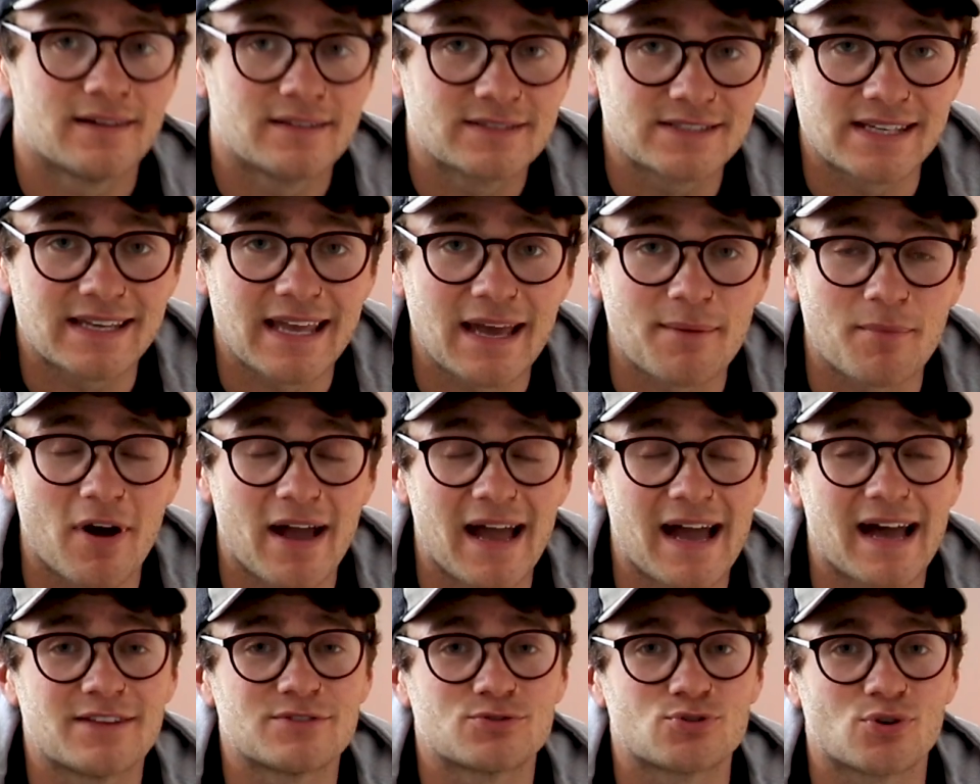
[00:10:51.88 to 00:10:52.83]
to get my
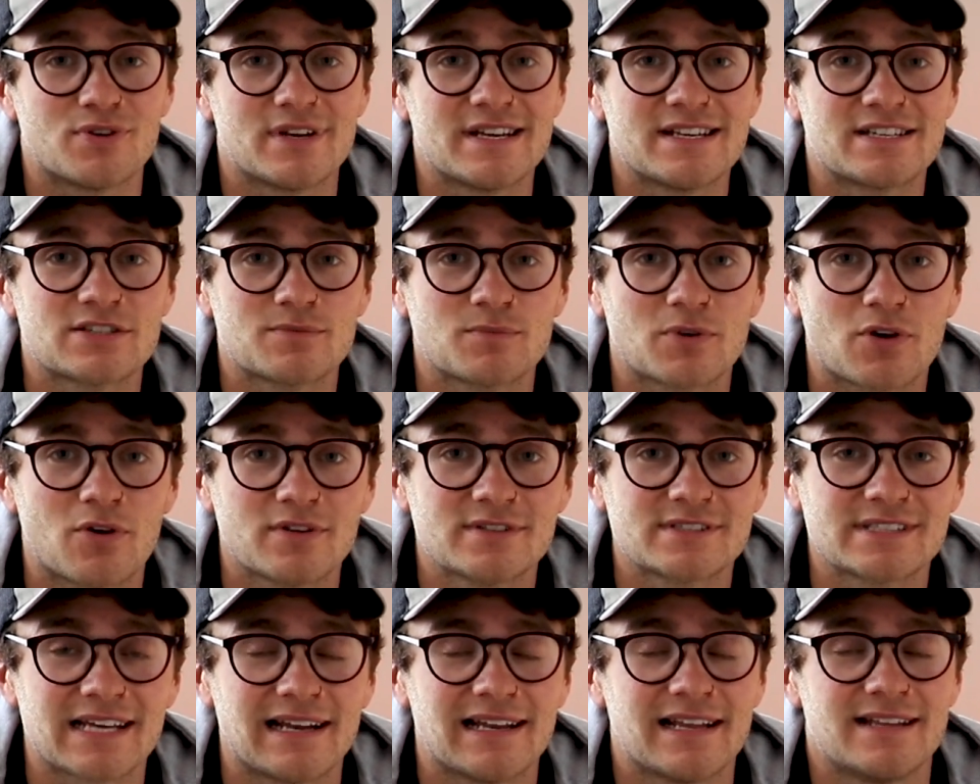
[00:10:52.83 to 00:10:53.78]
hands on, is some
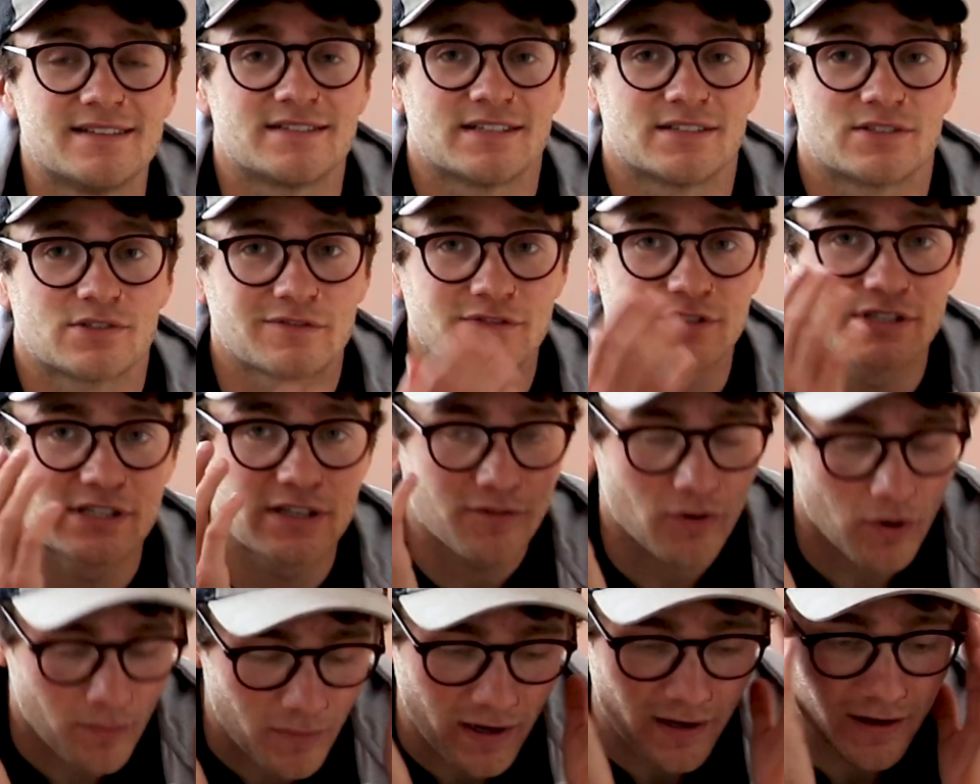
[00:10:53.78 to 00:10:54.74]
contact lenses. Obviously
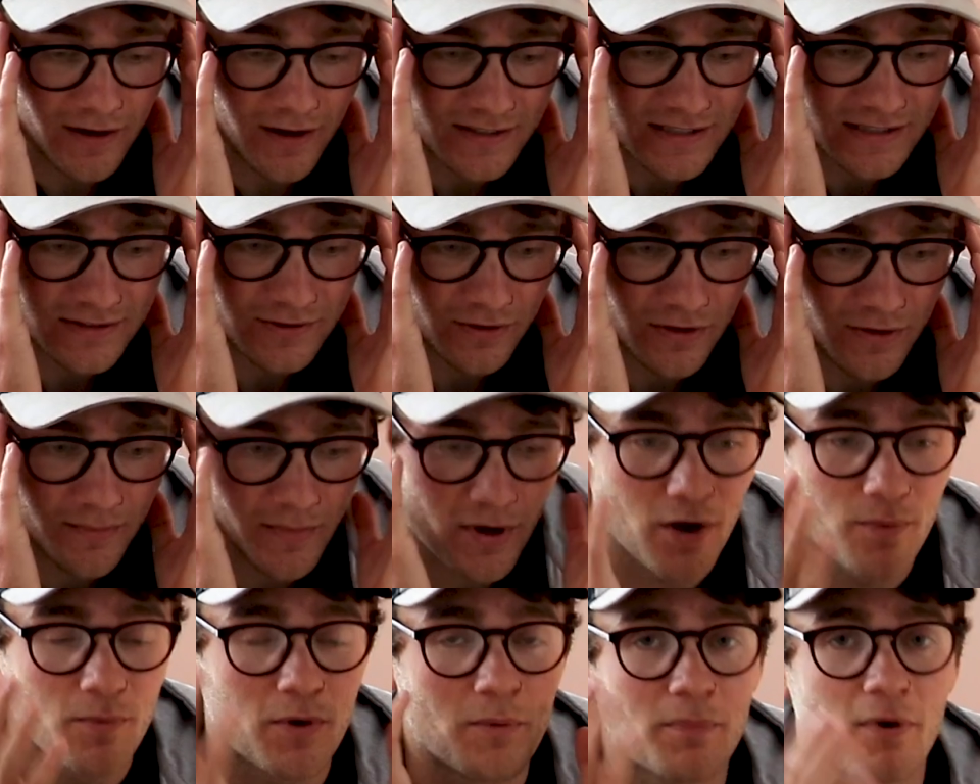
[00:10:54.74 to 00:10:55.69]
I've got my glasses on at the
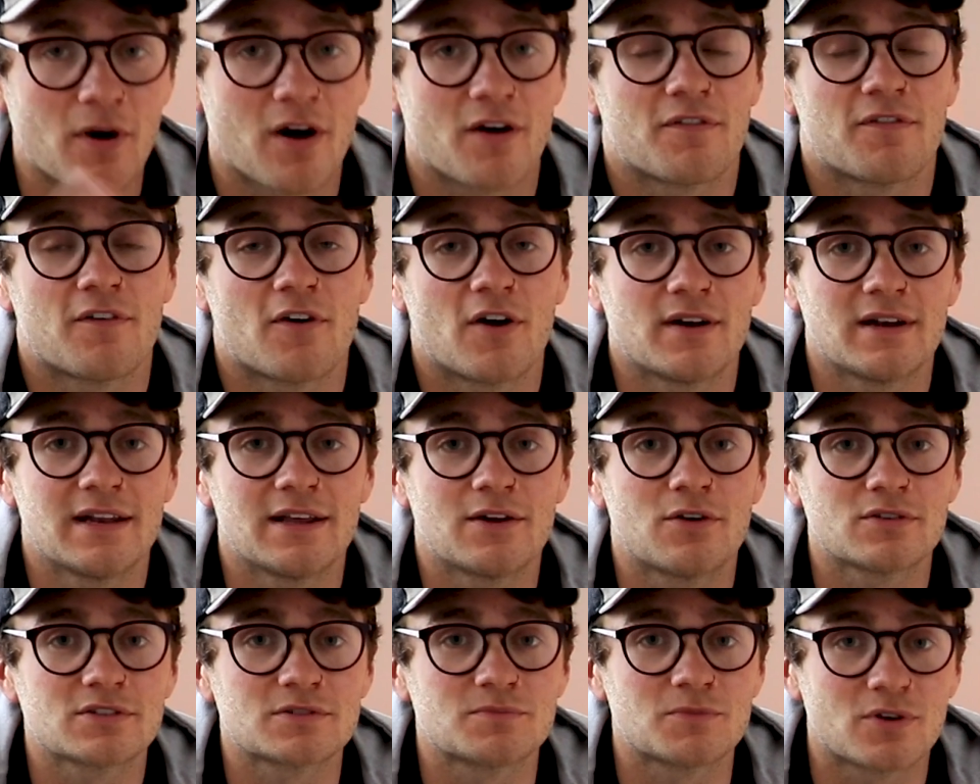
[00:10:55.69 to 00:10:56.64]
moment, but I finally
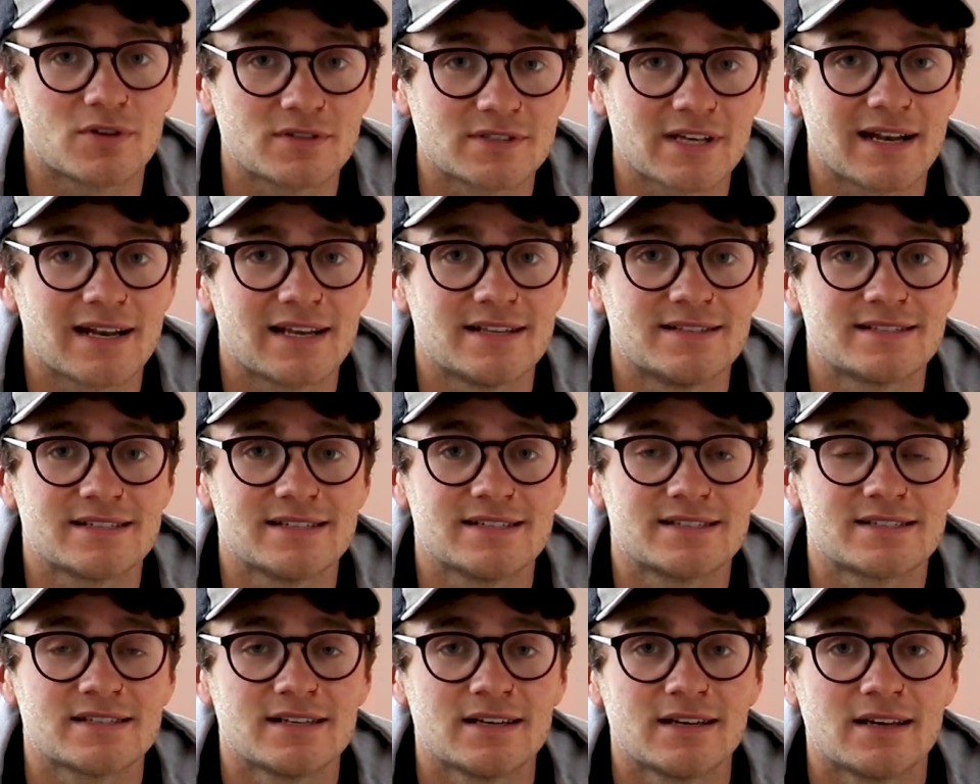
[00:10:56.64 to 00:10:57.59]
got some contact
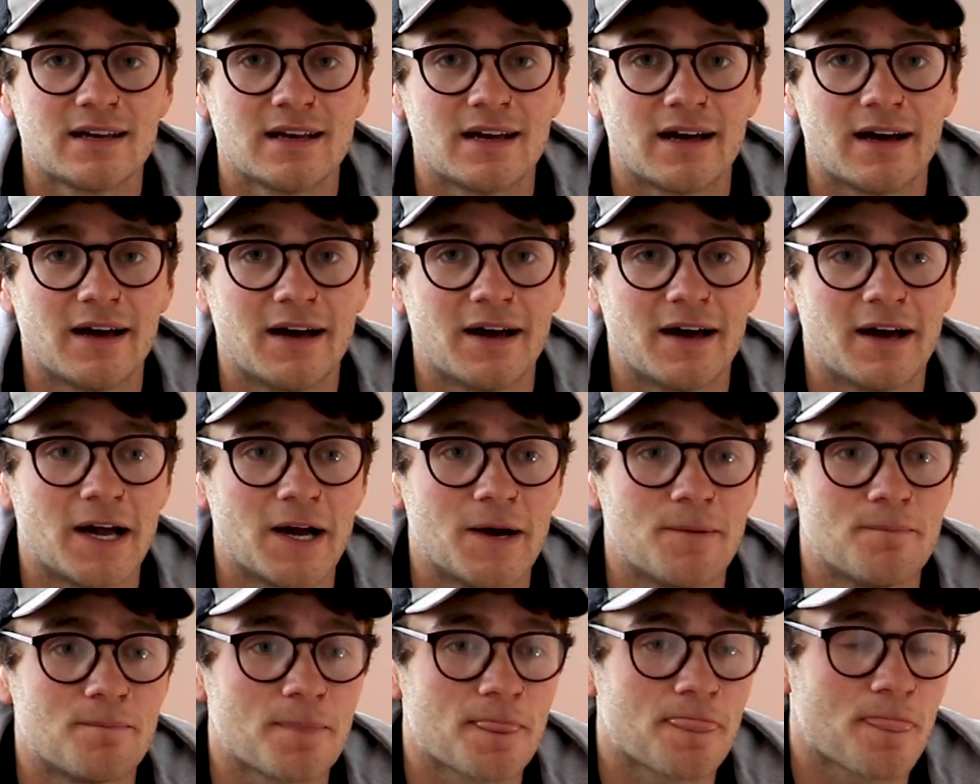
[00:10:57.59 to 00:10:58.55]
lenses
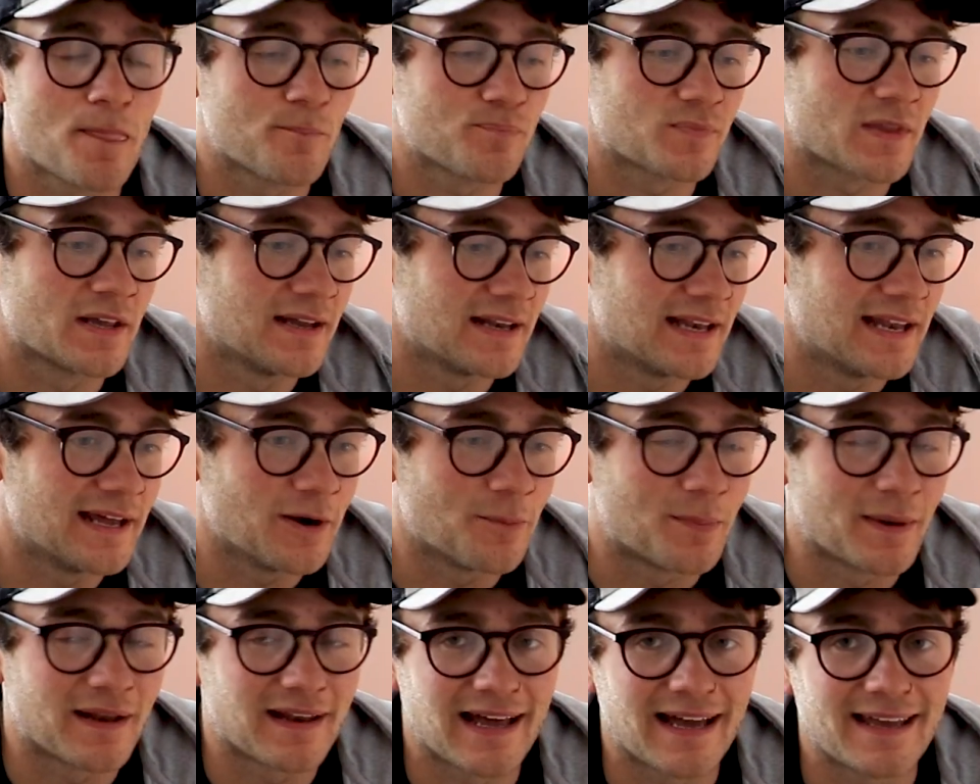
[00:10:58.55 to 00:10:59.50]
a little
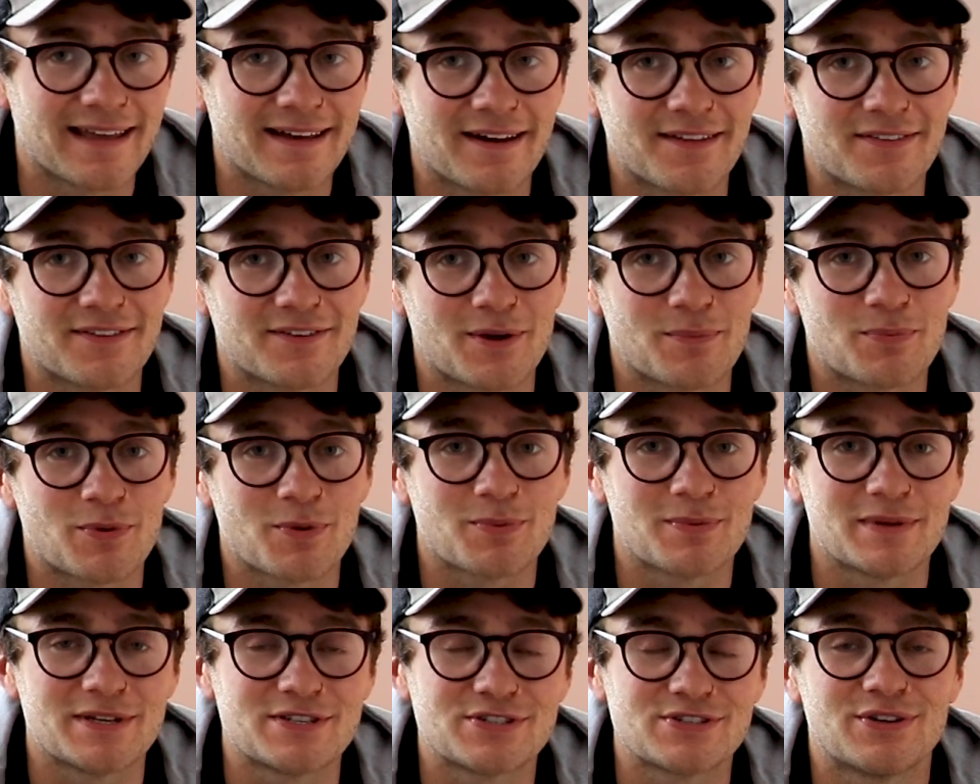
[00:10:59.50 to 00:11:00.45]
bit later than I
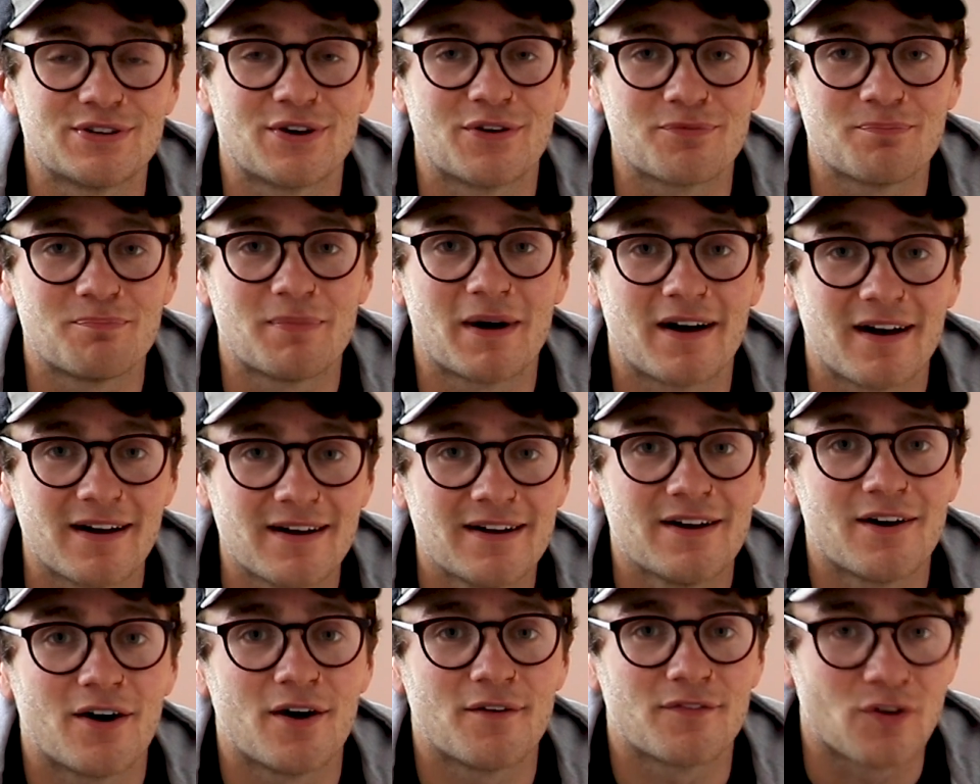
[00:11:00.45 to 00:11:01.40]
probably have, but
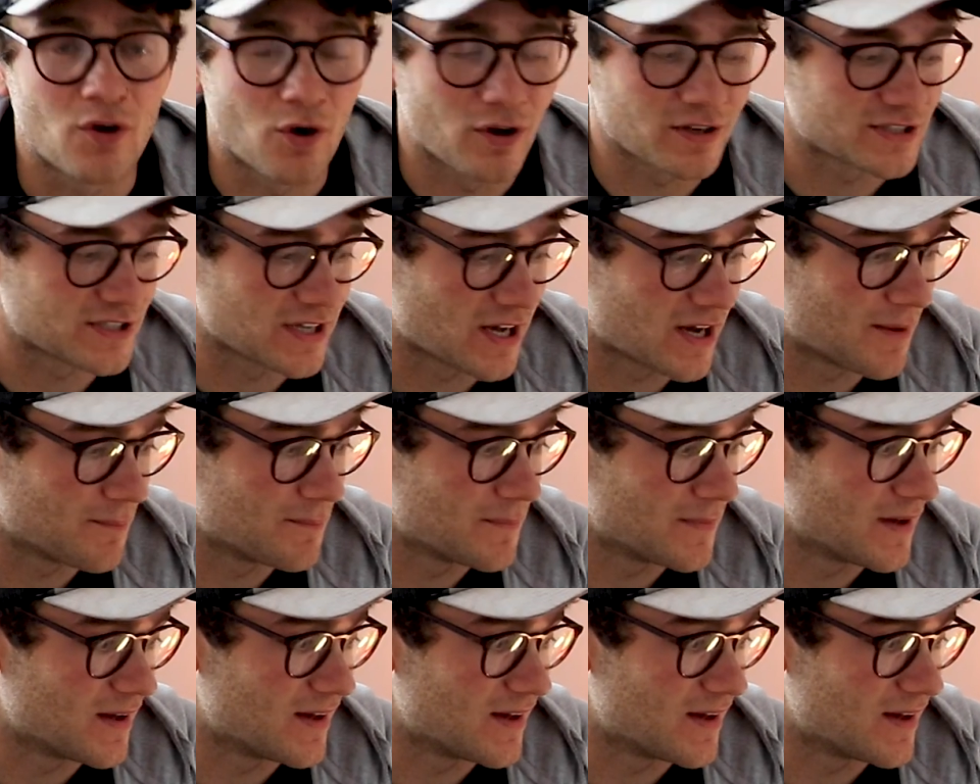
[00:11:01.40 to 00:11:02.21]
I've got some.